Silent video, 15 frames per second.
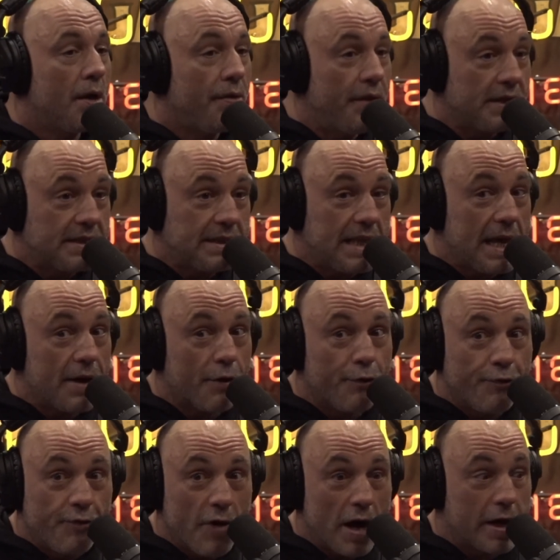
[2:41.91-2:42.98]
This thing
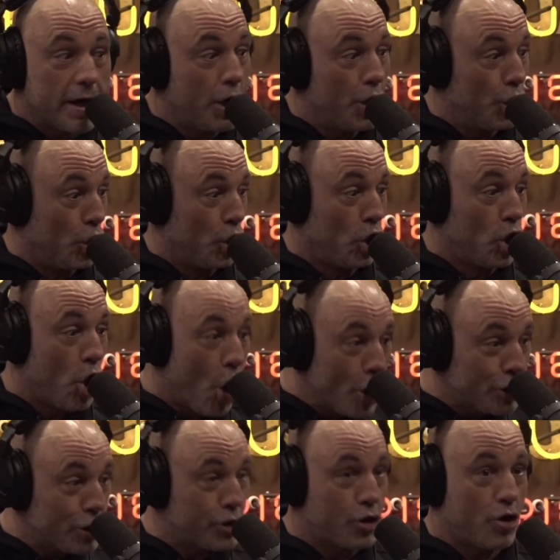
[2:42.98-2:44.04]
fucking
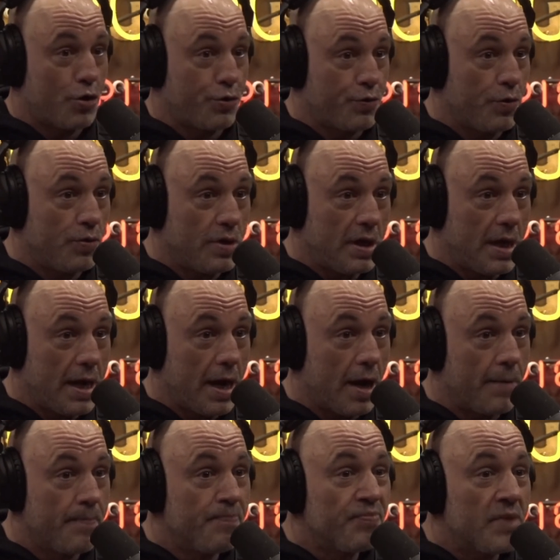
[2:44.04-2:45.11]
launched her through the air. Yeah,
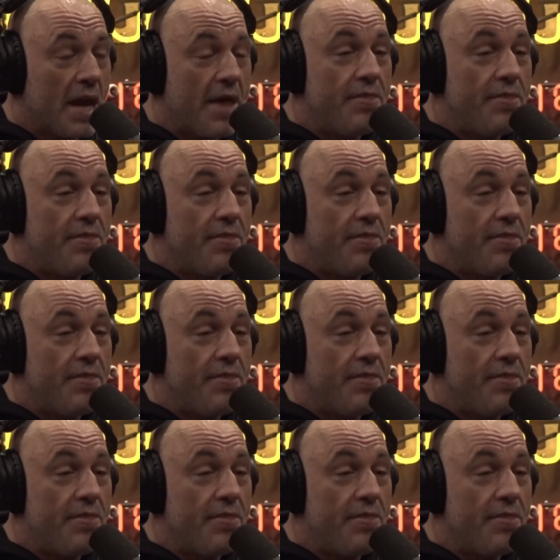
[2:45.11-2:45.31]
of course.